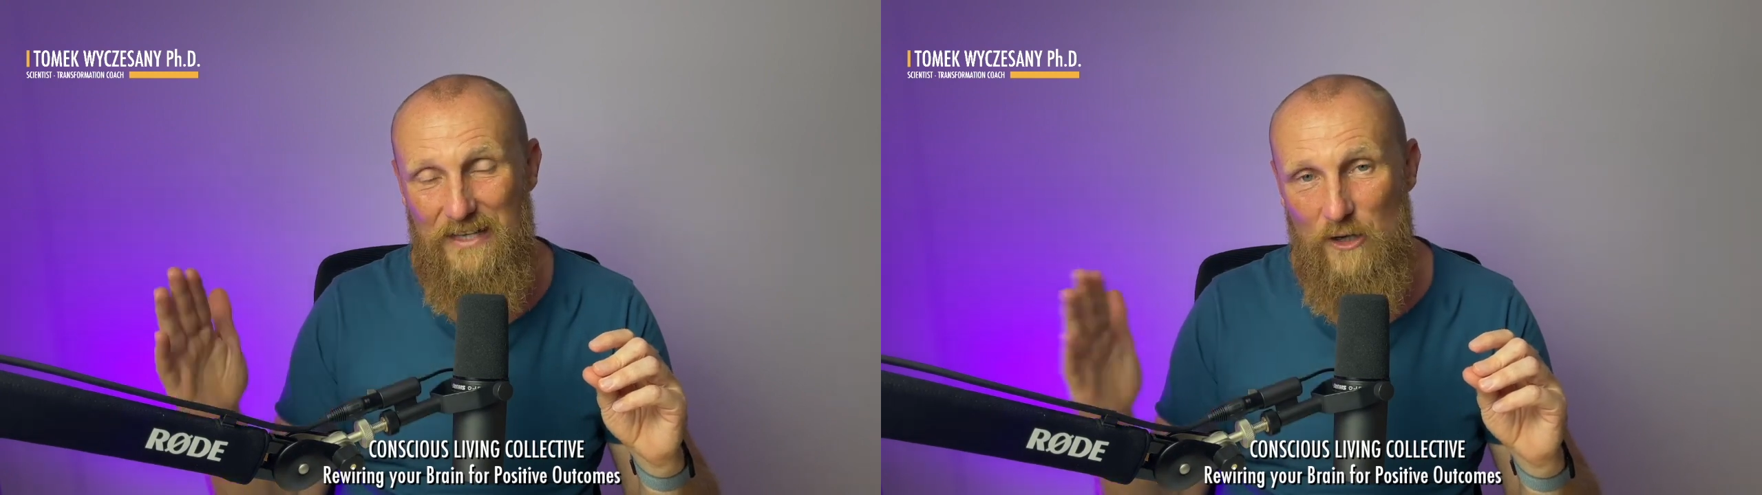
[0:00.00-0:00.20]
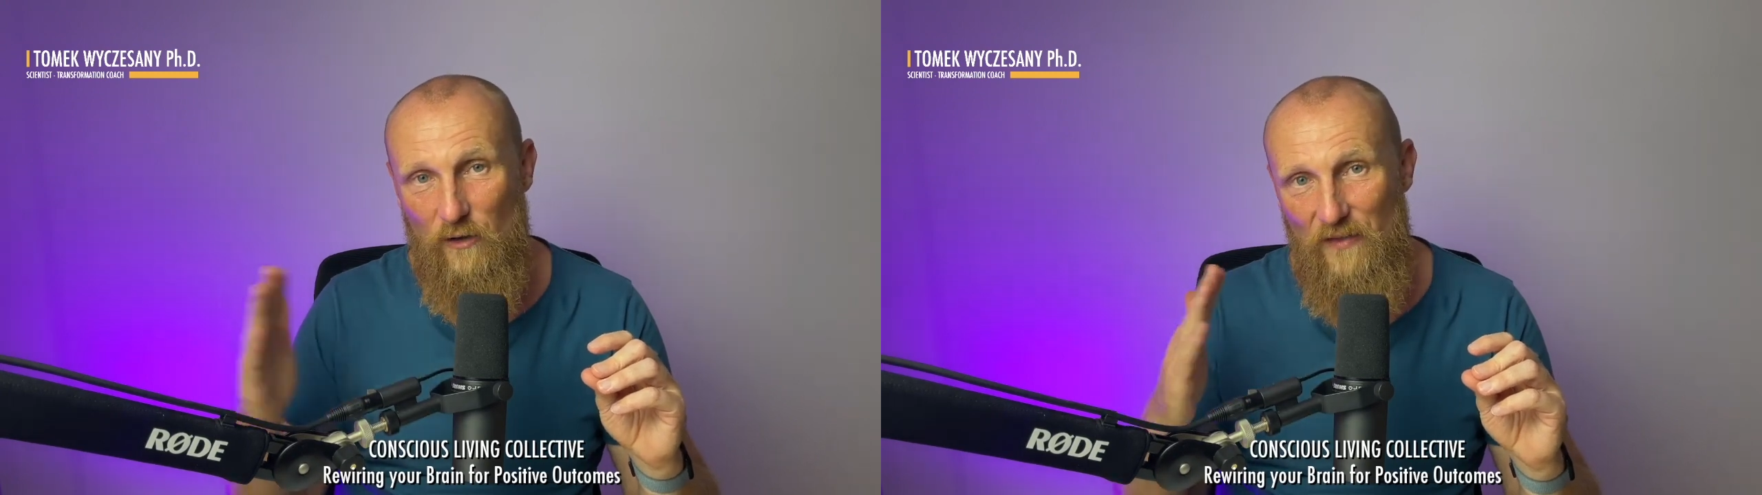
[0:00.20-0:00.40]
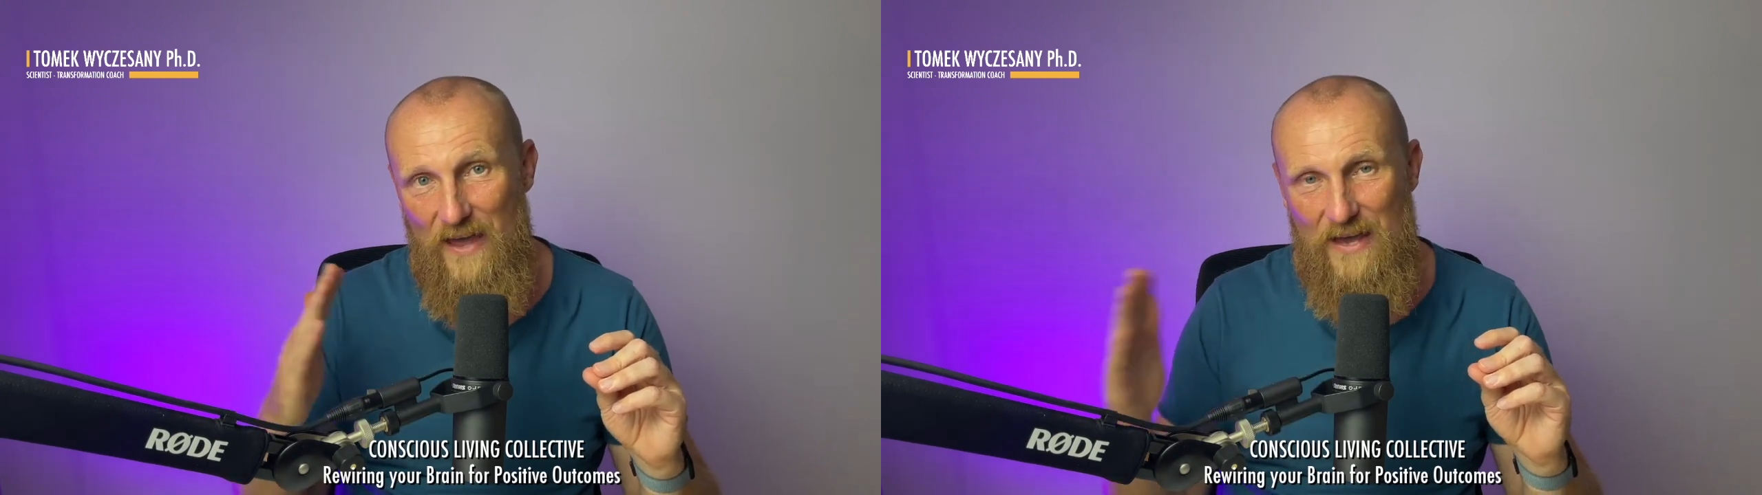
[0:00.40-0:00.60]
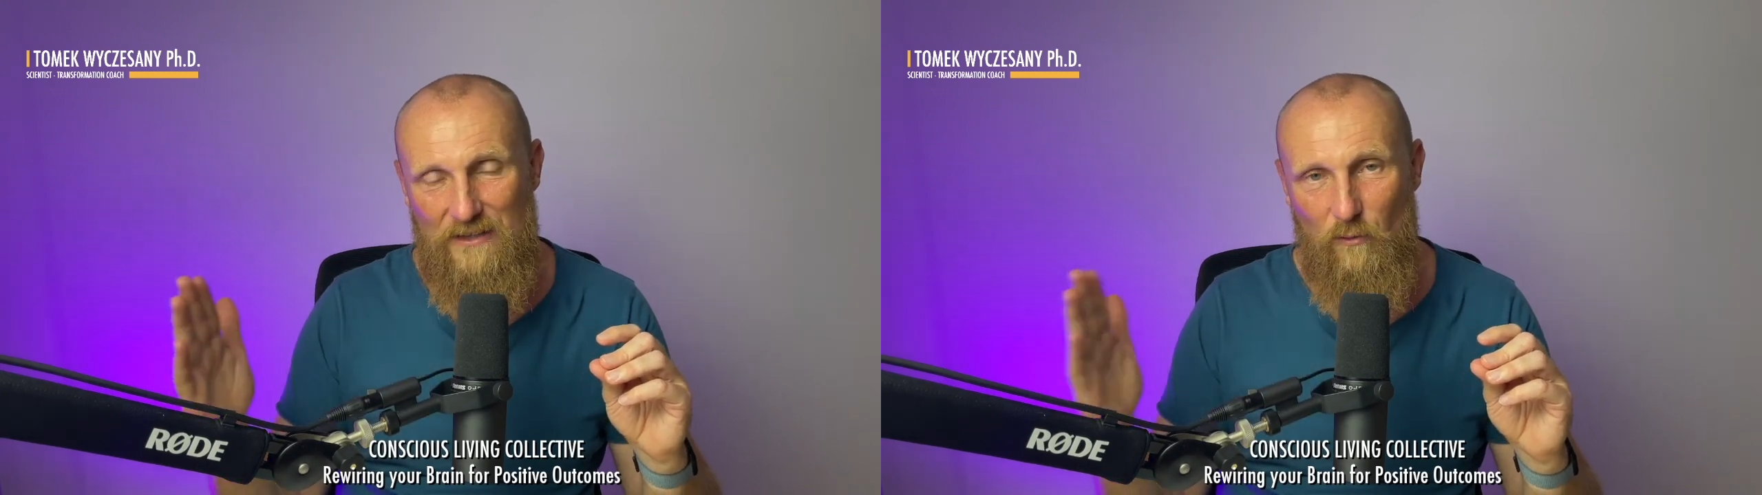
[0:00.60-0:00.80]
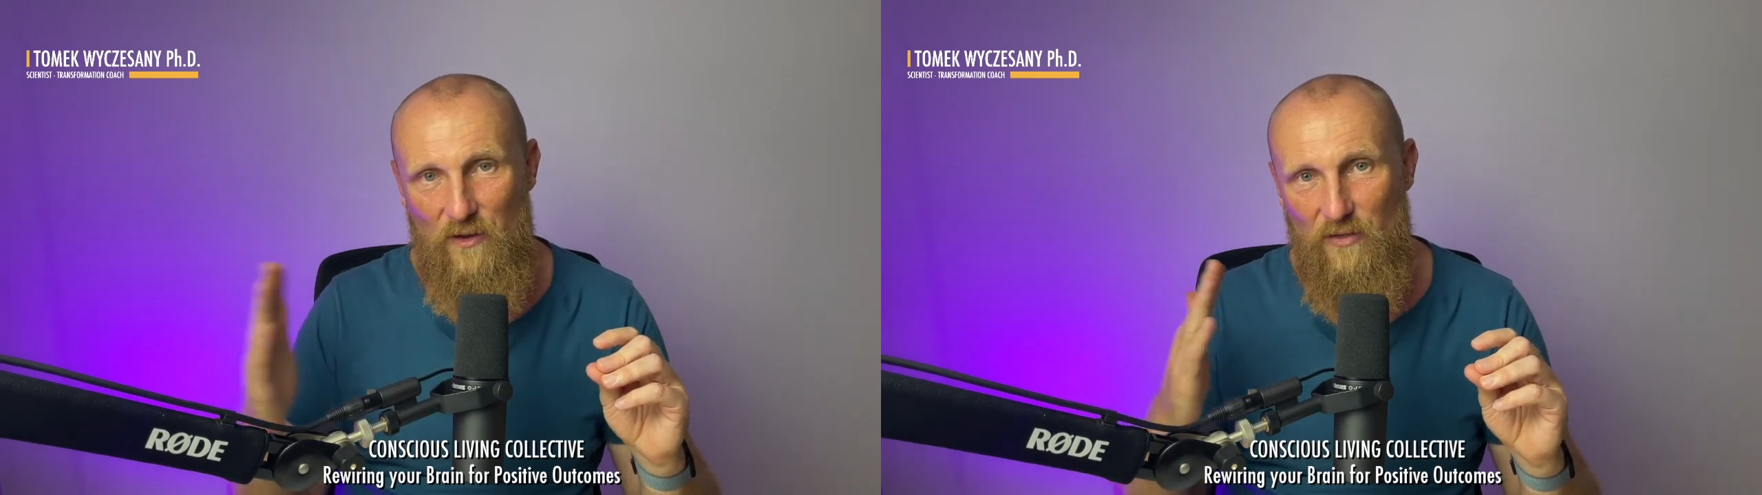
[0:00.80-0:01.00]
connect
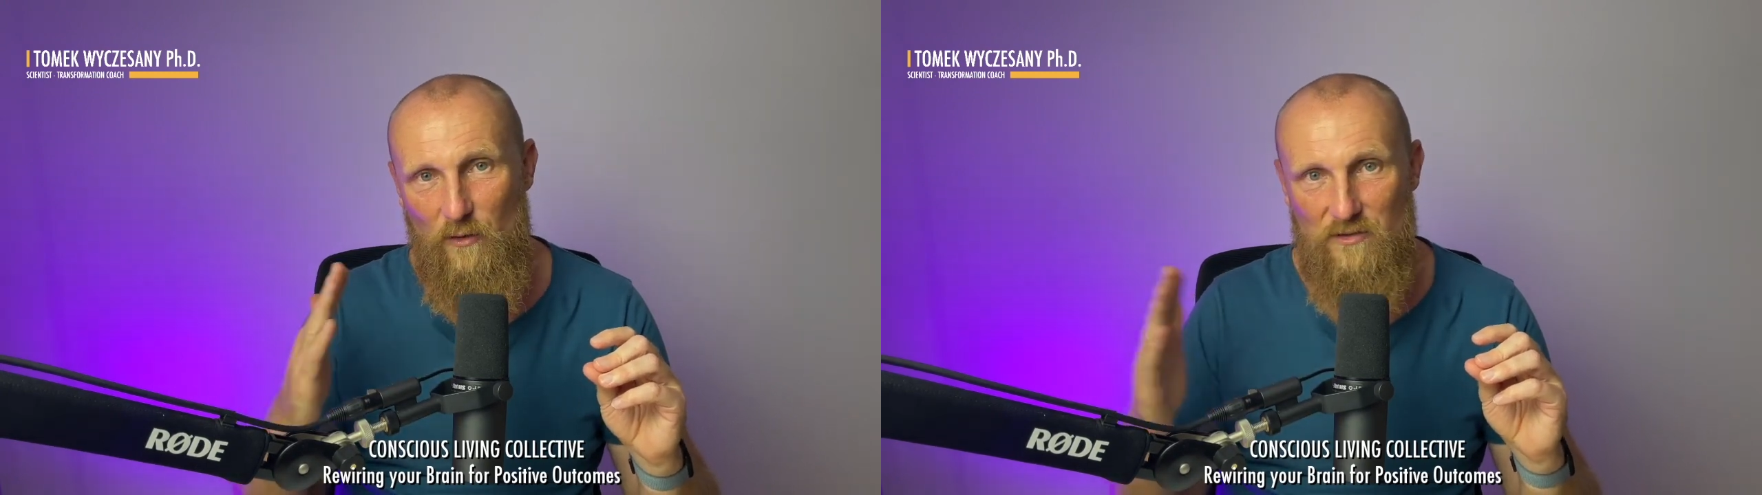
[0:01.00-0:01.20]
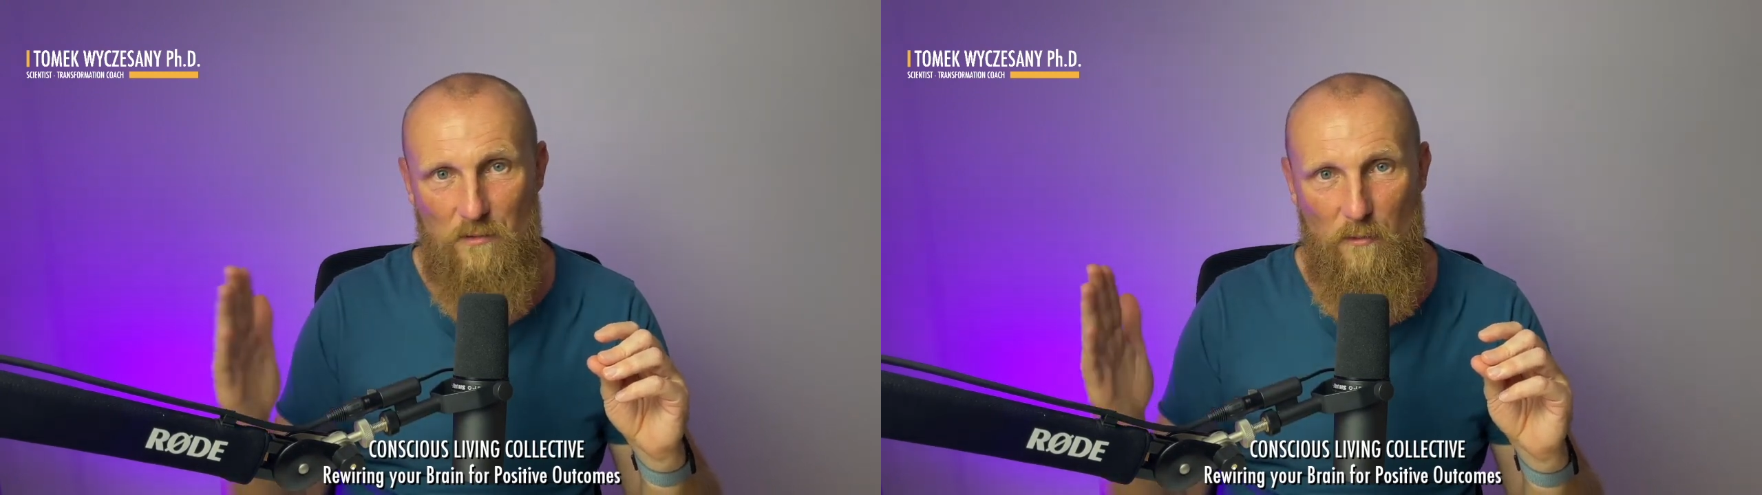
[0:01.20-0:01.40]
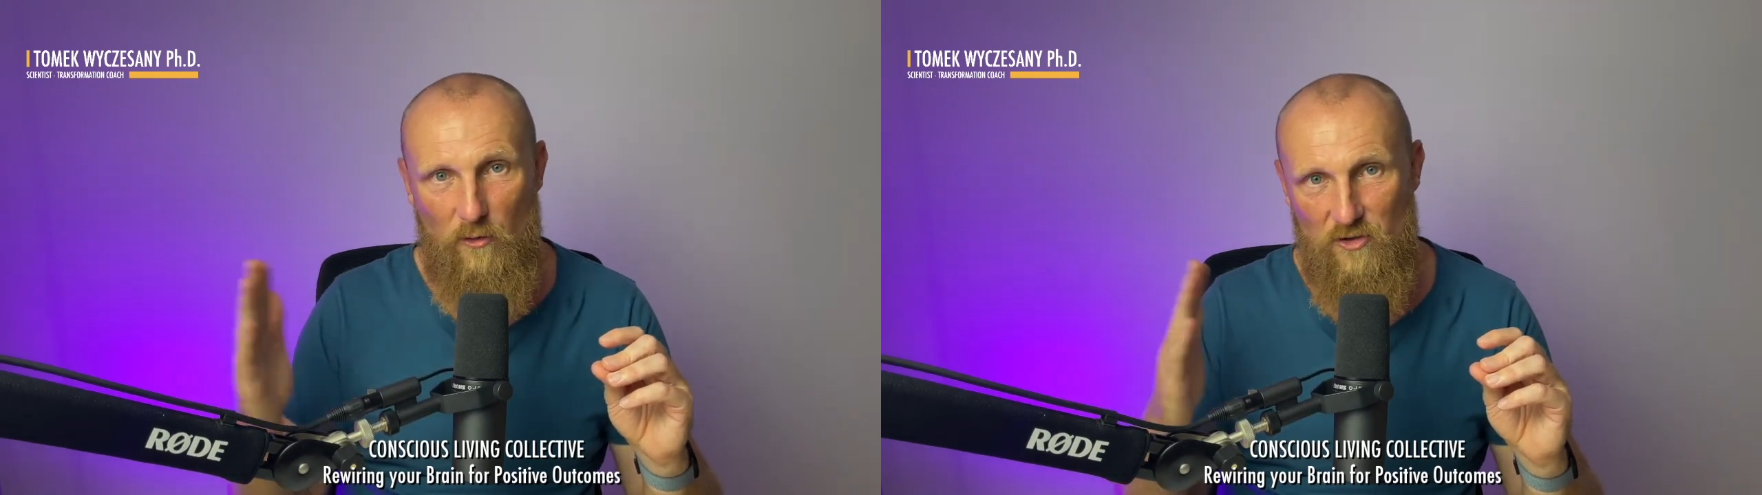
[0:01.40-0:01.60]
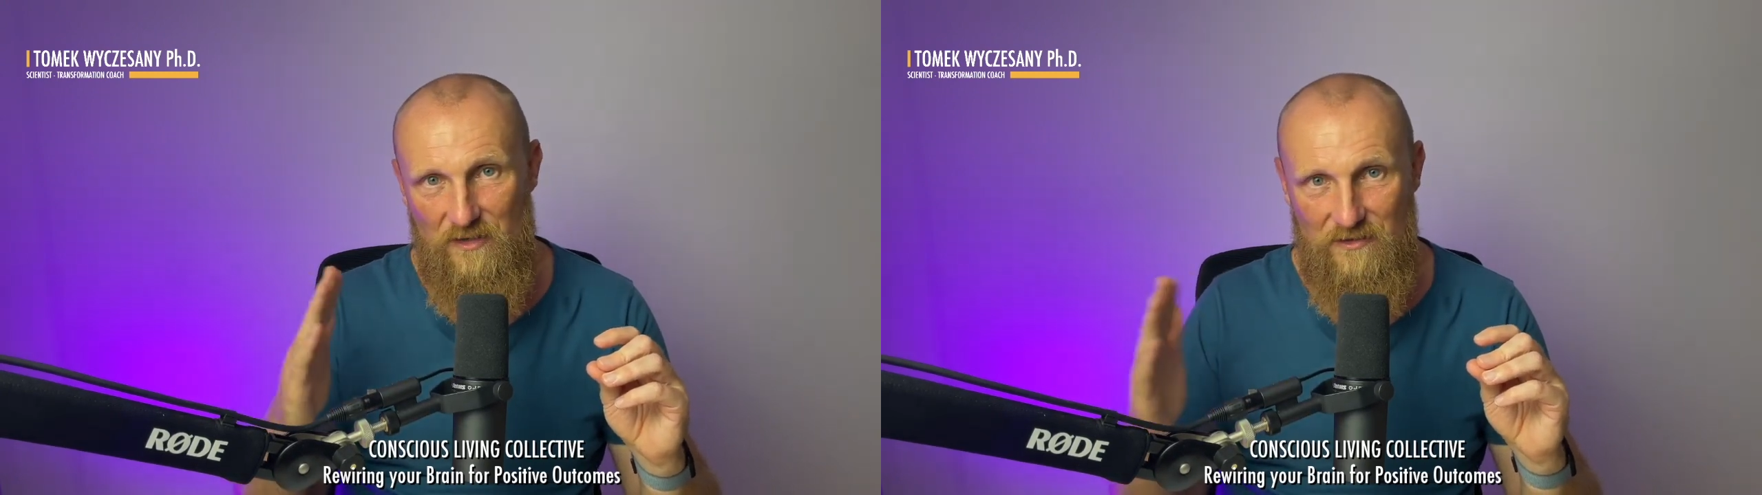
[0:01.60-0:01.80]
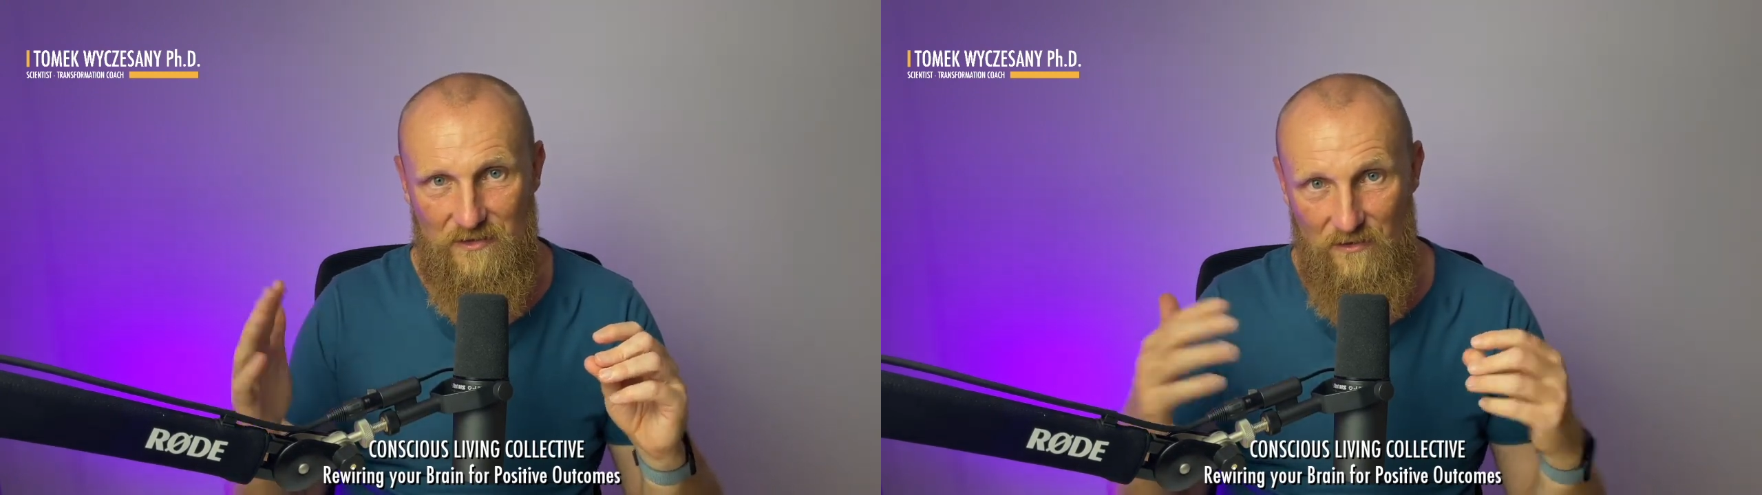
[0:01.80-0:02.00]
with those emotions